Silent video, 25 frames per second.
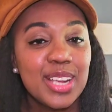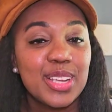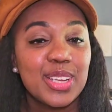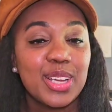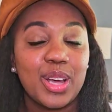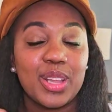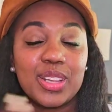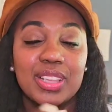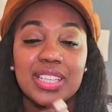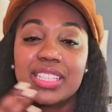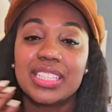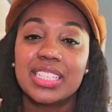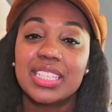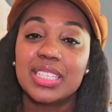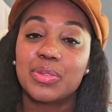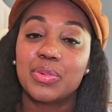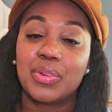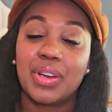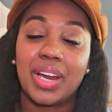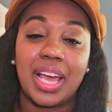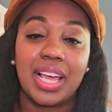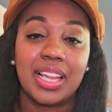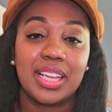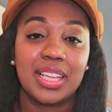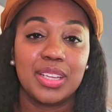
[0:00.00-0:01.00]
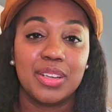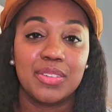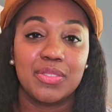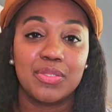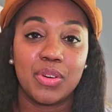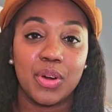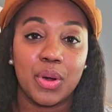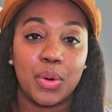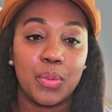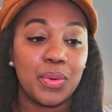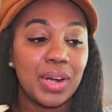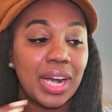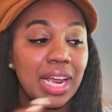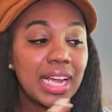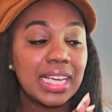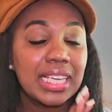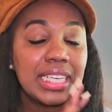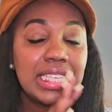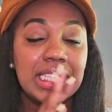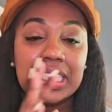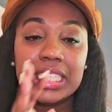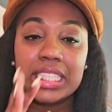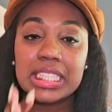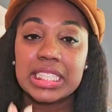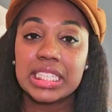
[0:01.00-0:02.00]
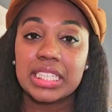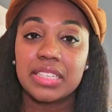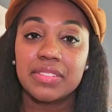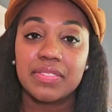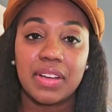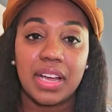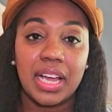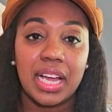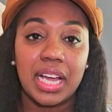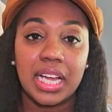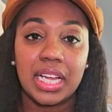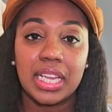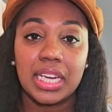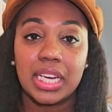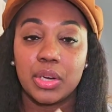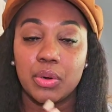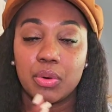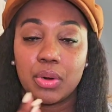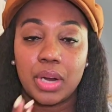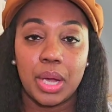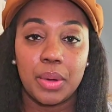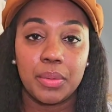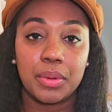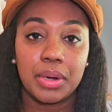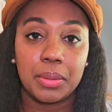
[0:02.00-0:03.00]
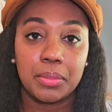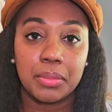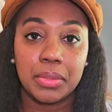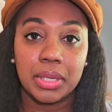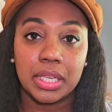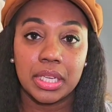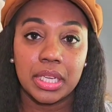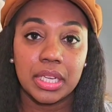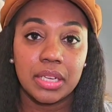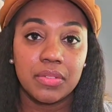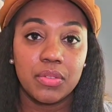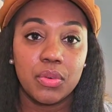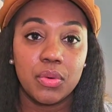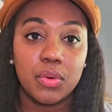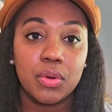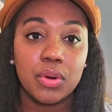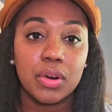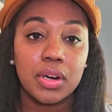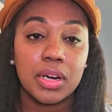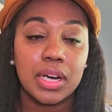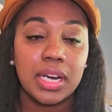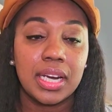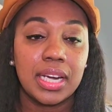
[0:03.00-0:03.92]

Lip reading: Now, this is what I live for. When I can easily find and grab what I'm looking for,